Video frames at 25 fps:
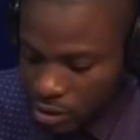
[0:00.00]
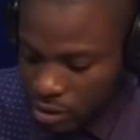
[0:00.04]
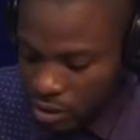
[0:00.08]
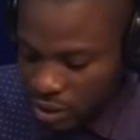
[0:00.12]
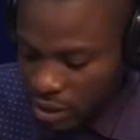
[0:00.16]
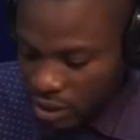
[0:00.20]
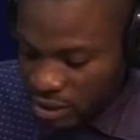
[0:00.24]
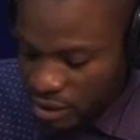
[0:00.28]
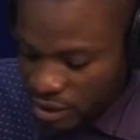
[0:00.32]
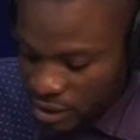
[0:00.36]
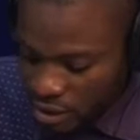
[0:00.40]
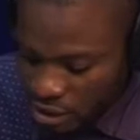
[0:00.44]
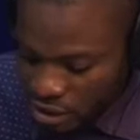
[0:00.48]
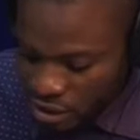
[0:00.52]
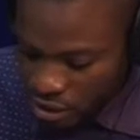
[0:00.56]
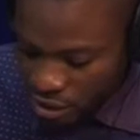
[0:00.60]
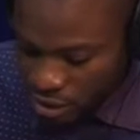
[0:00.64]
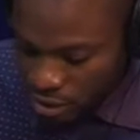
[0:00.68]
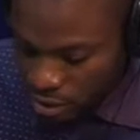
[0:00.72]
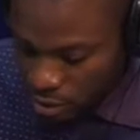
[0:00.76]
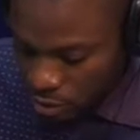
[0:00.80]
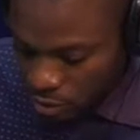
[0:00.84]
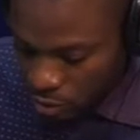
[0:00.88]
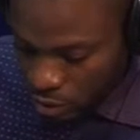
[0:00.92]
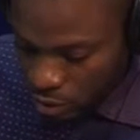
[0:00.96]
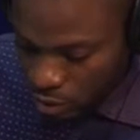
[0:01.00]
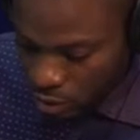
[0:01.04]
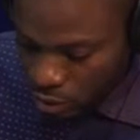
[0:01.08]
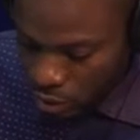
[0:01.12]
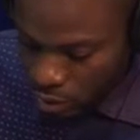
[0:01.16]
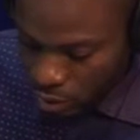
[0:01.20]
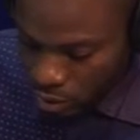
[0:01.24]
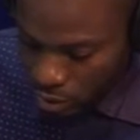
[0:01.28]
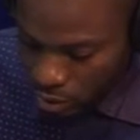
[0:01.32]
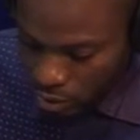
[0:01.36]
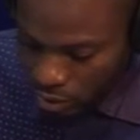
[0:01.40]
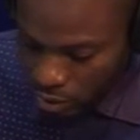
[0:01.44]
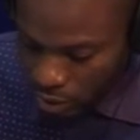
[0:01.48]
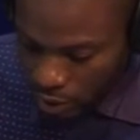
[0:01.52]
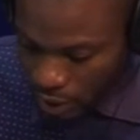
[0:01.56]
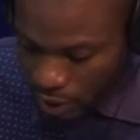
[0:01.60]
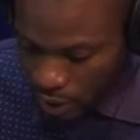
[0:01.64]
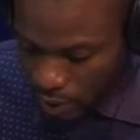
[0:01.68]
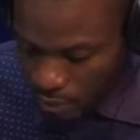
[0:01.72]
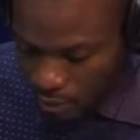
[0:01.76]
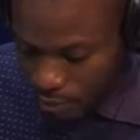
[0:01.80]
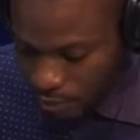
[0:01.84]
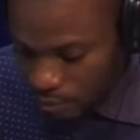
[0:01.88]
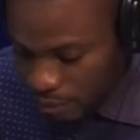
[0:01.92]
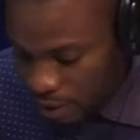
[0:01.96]
today's edition, we will
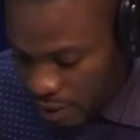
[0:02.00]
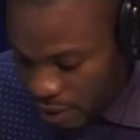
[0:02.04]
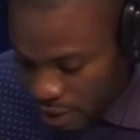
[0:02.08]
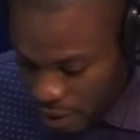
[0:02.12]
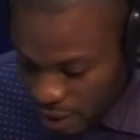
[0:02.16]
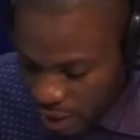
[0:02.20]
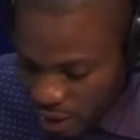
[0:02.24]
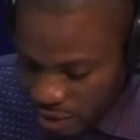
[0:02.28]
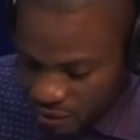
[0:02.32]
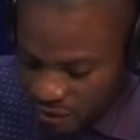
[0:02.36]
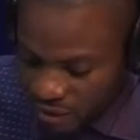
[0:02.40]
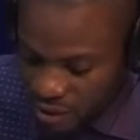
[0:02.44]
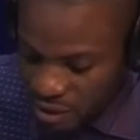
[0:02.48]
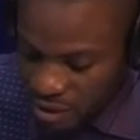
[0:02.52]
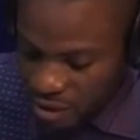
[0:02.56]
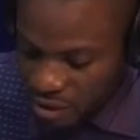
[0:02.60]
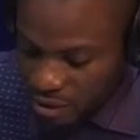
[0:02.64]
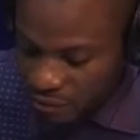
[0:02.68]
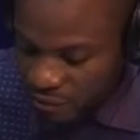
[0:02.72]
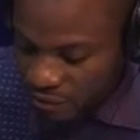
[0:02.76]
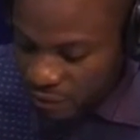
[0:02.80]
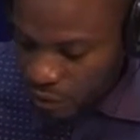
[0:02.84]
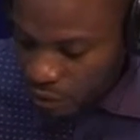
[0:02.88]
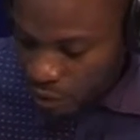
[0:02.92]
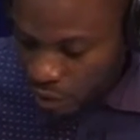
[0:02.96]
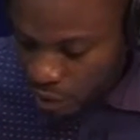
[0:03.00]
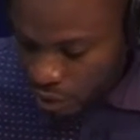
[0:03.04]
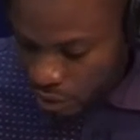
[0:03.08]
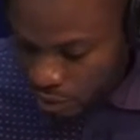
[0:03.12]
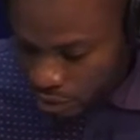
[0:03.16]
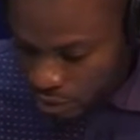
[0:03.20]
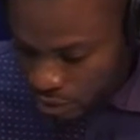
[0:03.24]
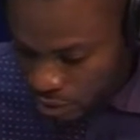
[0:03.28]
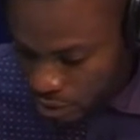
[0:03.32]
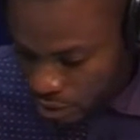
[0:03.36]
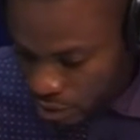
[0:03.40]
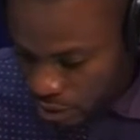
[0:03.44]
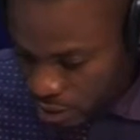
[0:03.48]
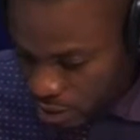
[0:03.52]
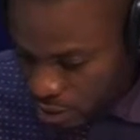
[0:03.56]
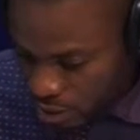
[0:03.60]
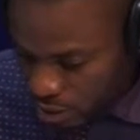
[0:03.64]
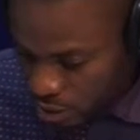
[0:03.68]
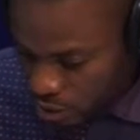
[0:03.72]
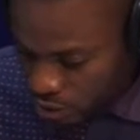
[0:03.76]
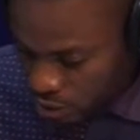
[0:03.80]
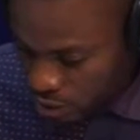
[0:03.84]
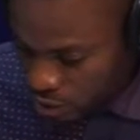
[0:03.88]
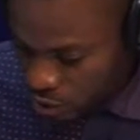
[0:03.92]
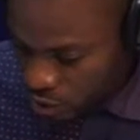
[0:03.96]
be having a focus
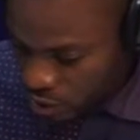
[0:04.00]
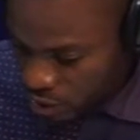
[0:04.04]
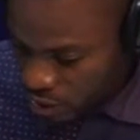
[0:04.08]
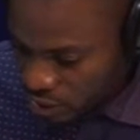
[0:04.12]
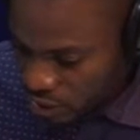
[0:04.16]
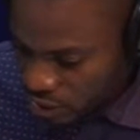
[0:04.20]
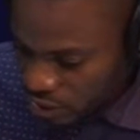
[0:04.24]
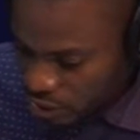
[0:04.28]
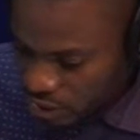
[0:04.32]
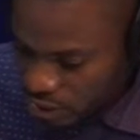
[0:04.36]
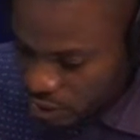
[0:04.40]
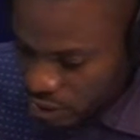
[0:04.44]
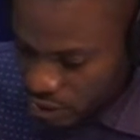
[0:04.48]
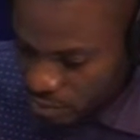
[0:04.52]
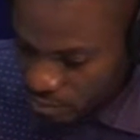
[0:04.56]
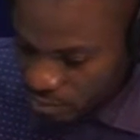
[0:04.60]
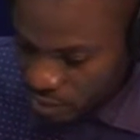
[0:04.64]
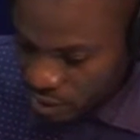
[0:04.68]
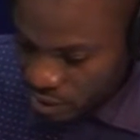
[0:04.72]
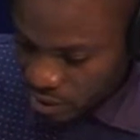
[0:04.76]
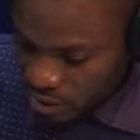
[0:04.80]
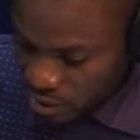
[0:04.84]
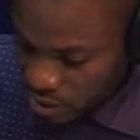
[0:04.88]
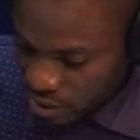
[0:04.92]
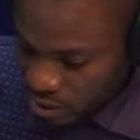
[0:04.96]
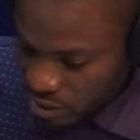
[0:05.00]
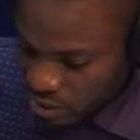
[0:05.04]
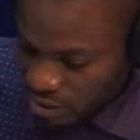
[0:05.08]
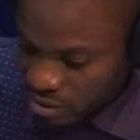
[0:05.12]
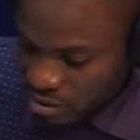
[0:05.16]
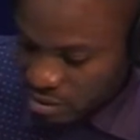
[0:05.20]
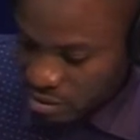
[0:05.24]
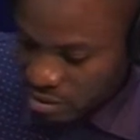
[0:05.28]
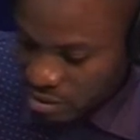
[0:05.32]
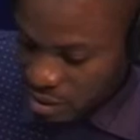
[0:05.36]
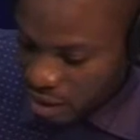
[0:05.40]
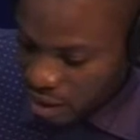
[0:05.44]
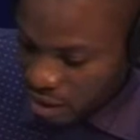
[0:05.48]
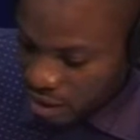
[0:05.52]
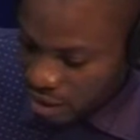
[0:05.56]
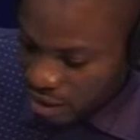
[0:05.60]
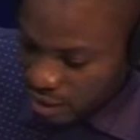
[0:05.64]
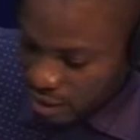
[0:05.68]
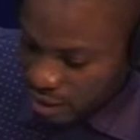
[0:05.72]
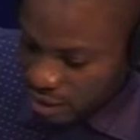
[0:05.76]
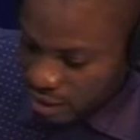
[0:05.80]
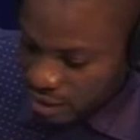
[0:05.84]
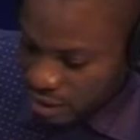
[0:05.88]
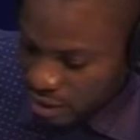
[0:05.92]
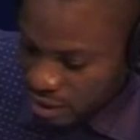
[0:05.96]
on the 2016 budget
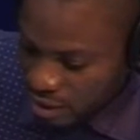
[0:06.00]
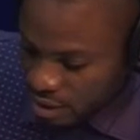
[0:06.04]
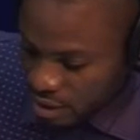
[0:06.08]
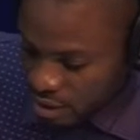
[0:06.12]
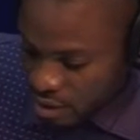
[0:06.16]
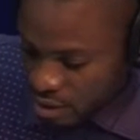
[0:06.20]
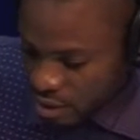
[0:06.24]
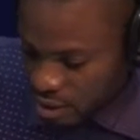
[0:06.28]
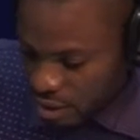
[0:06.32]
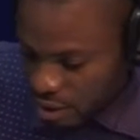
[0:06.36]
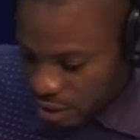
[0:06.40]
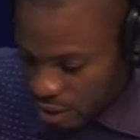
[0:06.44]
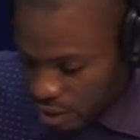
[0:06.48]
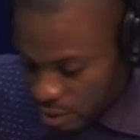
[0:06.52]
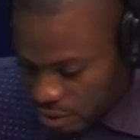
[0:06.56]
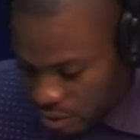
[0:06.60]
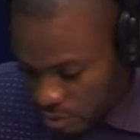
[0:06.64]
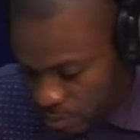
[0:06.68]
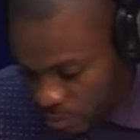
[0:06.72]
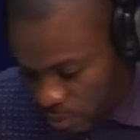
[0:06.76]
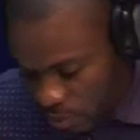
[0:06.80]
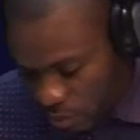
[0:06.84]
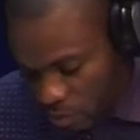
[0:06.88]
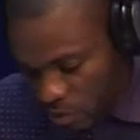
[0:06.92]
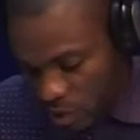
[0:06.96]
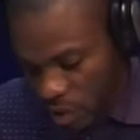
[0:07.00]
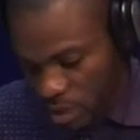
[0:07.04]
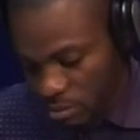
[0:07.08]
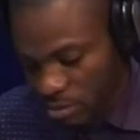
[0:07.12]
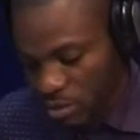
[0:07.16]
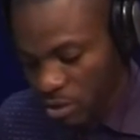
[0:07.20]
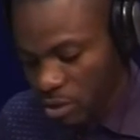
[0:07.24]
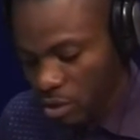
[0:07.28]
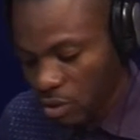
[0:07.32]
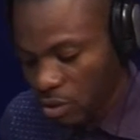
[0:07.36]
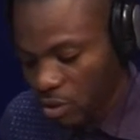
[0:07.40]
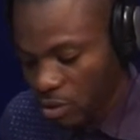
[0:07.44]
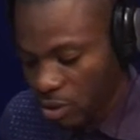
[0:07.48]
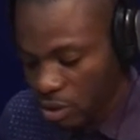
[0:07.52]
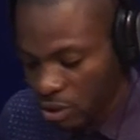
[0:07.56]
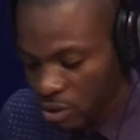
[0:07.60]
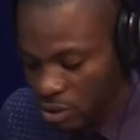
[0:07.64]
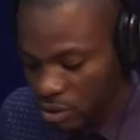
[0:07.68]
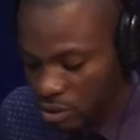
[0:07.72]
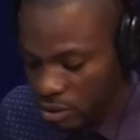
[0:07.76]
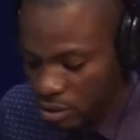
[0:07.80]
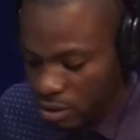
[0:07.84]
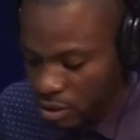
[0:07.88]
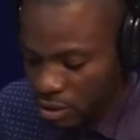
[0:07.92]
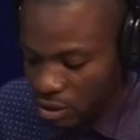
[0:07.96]
saga. As the program goes
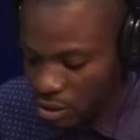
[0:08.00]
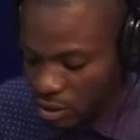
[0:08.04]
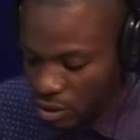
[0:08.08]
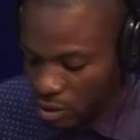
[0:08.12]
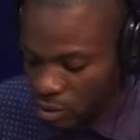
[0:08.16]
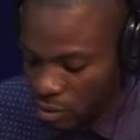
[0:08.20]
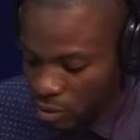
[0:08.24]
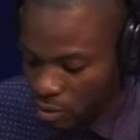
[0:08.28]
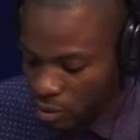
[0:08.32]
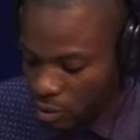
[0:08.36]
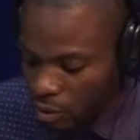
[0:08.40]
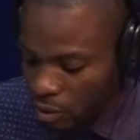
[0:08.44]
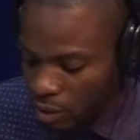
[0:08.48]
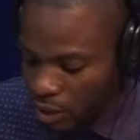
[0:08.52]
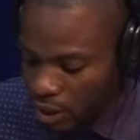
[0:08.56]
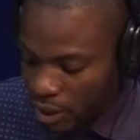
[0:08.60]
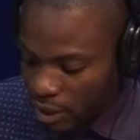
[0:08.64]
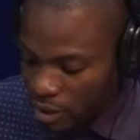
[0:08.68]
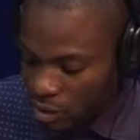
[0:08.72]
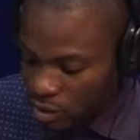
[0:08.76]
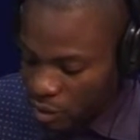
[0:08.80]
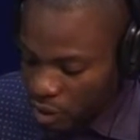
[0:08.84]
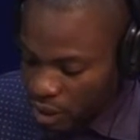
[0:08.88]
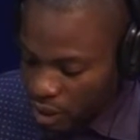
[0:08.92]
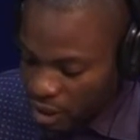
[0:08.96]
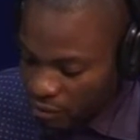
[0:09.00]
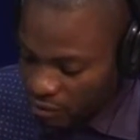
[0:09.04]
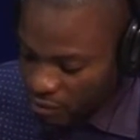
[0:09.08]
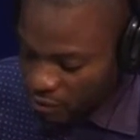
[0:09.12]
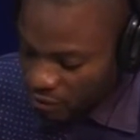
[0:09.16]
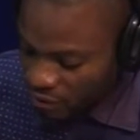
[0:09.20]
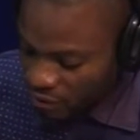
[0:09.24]
on, we would like to have your